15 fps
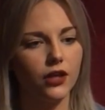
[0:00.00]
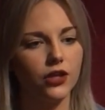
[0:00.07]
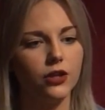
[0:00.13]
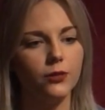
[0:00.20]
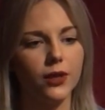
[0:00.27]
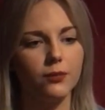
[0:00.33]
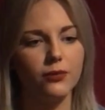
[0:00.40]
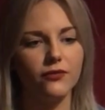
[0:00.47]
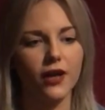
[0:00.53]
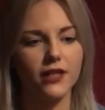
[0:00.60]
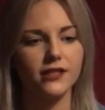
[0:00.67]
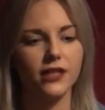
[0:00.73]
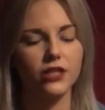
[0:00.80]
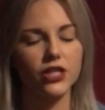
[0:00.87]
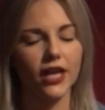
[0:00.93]
QE
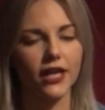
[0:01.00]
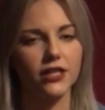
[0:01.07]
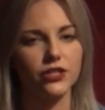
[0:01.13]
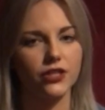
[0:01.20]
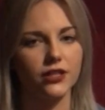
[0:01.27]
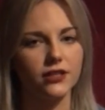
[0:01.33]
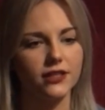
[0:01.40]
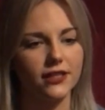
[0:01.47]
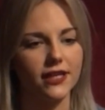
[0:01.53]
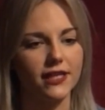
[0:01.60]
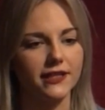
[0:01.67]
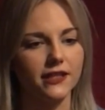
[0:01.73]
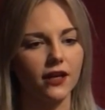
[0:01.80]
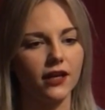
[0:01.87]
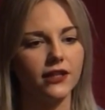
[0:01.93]
provides education to
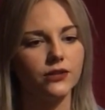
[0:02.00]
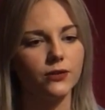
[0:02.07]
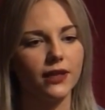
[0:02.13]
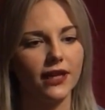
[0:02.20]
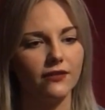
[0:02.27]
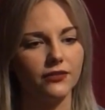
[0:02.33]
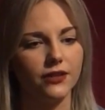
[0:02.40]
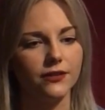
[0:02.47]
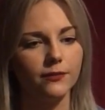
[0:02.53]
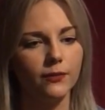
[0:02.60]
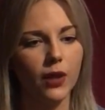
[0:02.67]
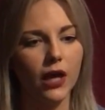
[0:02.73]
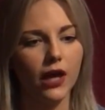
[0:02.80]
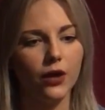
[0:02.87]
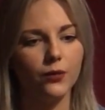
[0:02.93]
years 9 to 11,
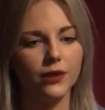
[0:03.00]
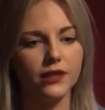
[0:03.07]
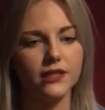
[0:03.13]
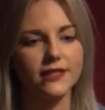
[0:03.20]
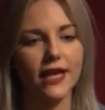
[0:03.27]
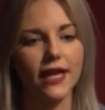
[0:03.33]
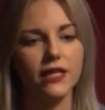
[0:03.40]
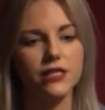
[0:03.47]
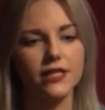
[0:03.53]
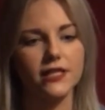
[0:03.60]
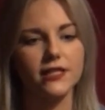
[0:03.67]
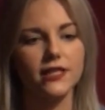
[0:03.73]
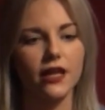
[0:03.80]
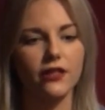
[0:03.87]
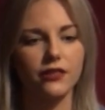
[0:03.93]
which is
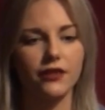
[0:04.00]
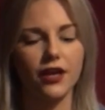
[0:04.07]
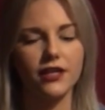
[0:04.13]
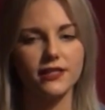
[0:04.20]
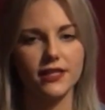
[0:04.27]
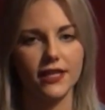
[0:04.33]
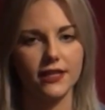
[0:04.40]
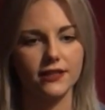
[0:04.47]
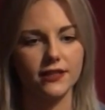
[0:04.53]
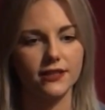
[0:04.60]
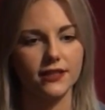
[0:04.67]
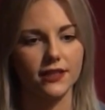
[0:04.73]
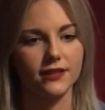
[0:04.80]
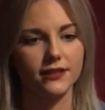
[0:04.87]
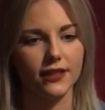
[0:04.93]
ages 13 to
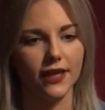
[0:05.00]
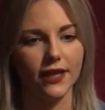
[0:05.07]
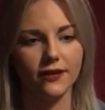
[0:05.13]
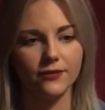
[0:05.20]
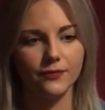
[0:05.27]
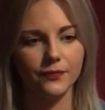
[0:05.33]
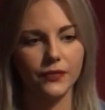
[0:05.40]
16,